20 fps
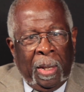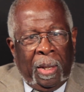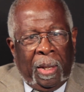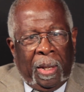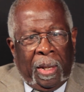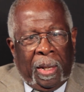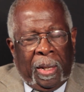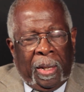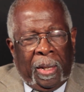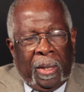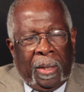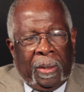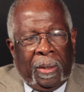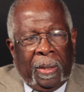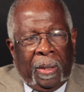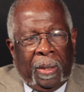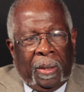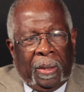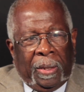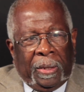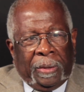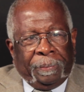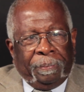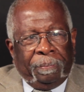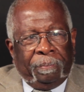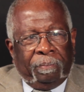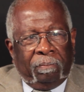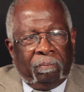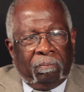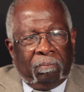And
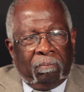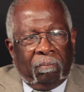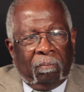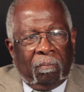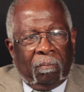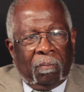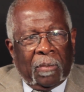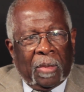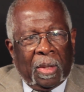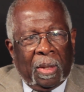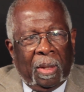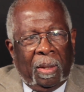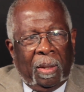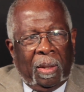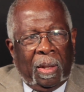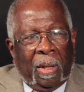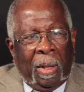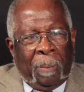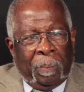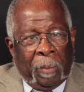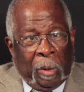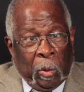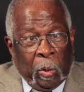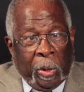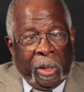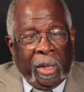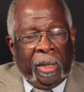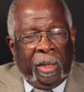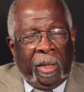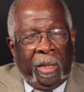I'm
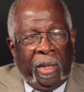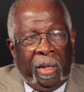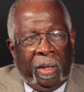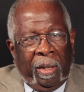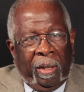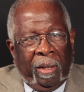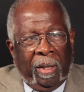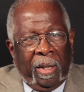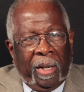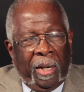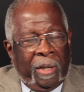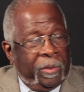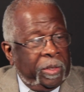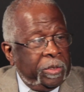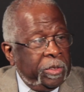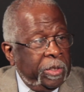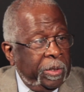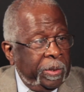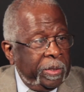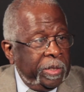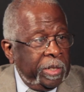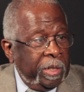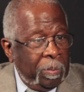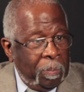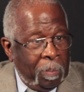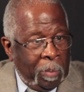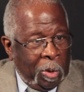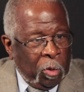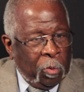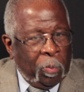located here at the church.
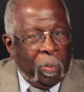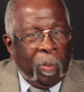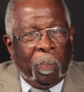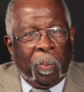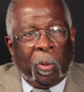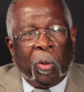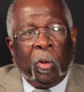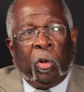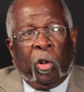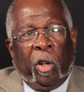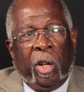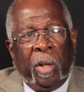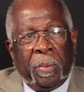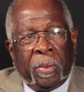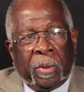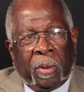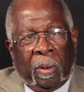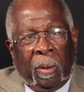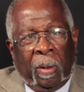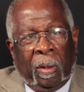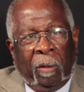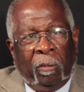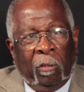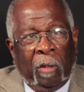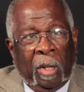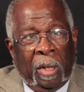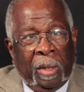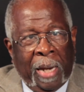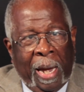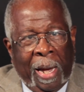Both programs are
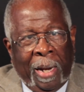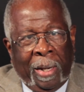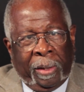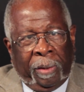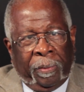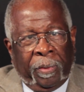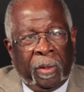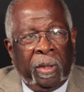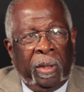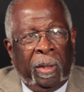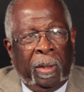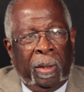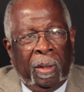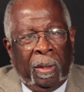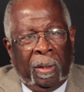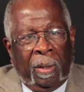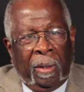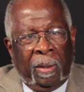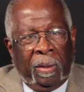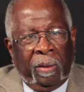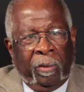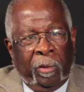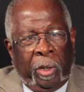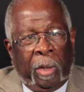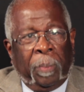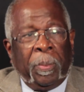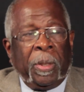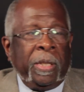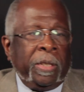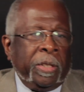run out of the Greater
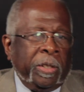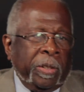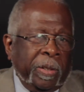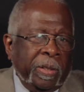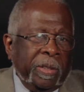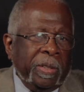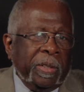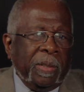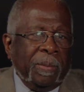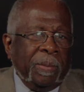Peace Church.